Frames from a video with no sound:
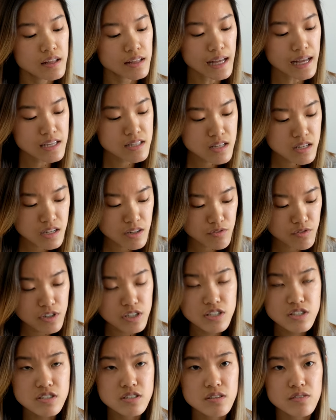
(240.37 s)
That's the
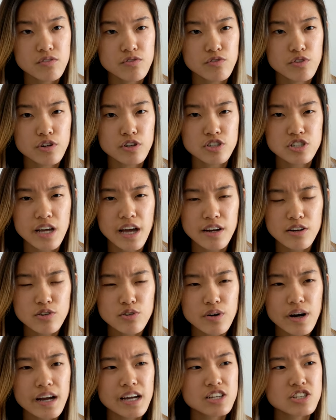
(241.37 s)
difference for Shadow
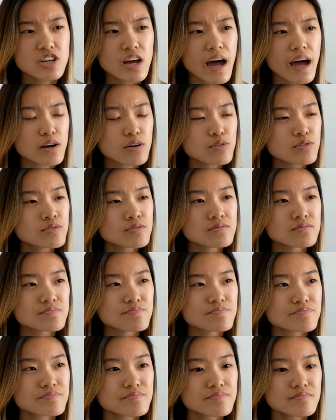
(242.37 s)
Crash. I don't,
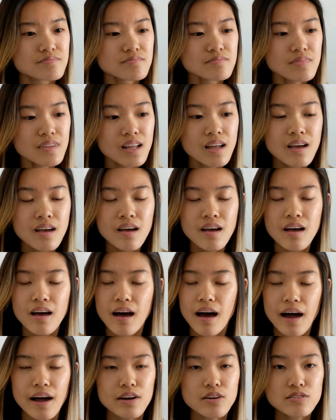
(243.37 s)

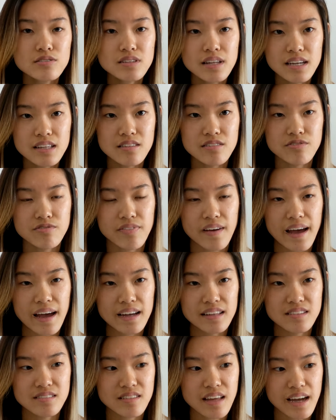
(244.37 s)
I don't like the
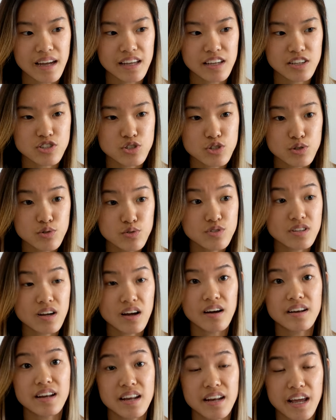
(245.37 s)
fact that it's used
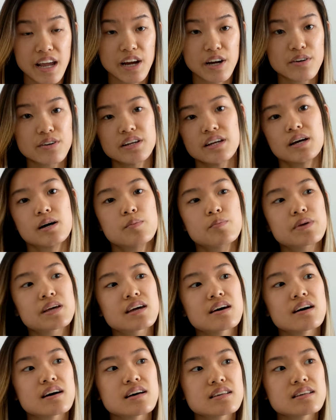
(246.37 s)
on an area,
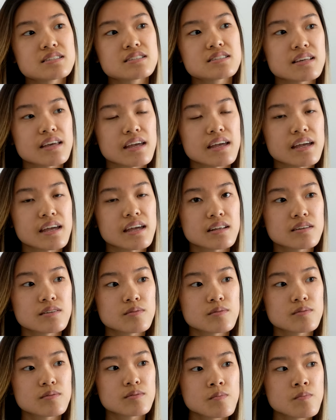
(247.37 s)
because
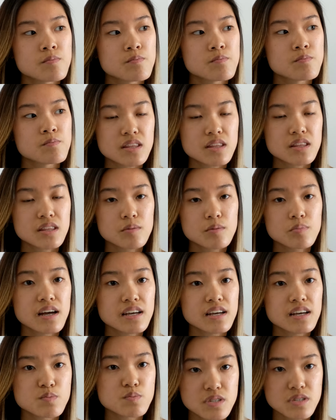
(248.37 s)
in Mythic+
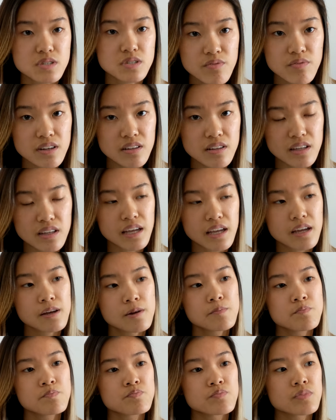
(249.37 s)
specifically,